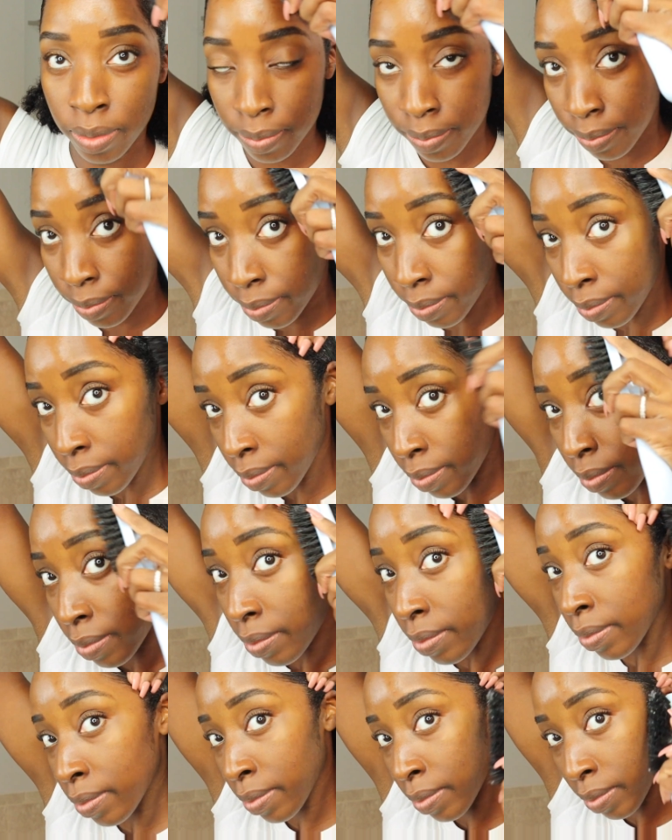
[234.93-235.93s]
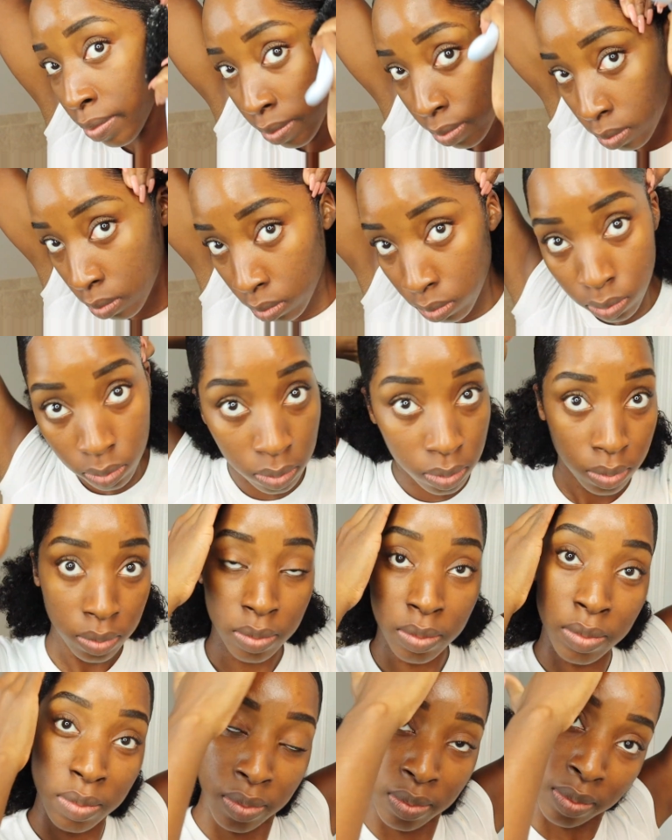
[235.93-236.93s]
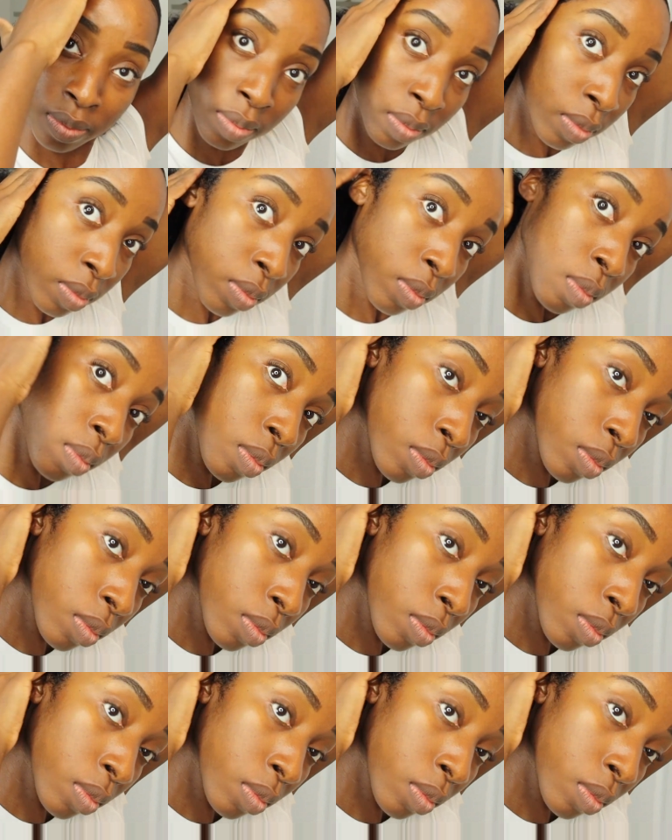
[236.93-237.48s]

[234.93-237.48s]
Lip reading: nutshell, that is how you slick down very